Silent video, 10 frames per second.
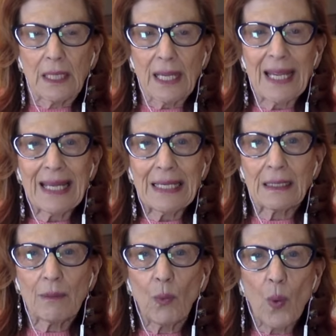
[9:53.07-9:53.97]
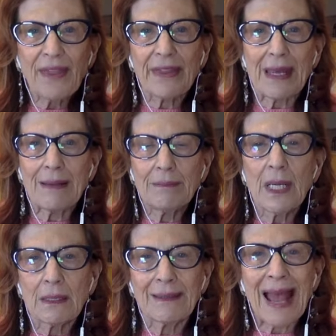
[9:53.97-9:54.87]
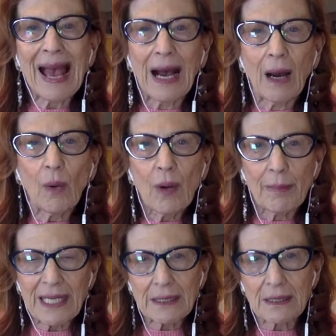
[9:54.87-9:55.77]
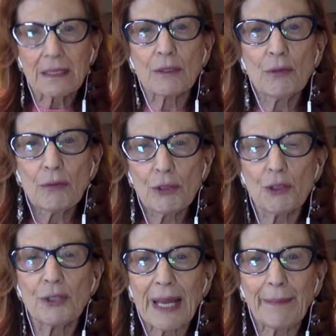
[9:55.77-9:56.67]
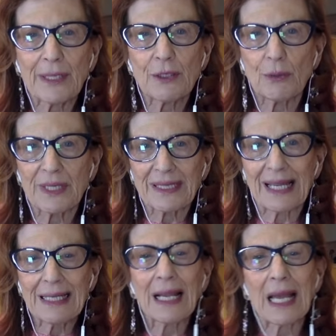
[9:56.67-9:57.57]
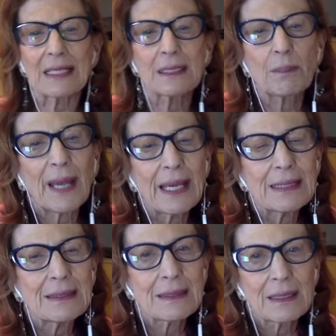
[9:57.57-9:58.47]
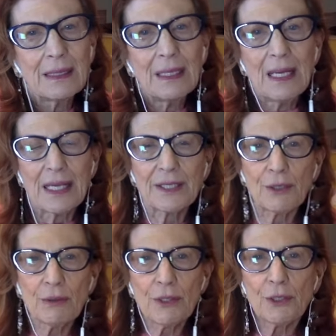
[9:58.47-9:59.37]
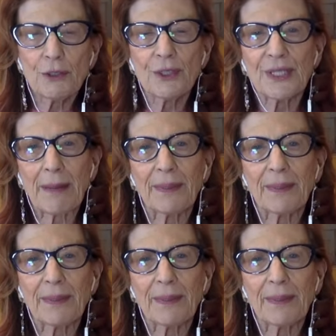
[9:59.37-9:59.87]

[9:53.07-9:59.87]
in with them now. Because as soon as you step into a Zen-like space, as soon as you step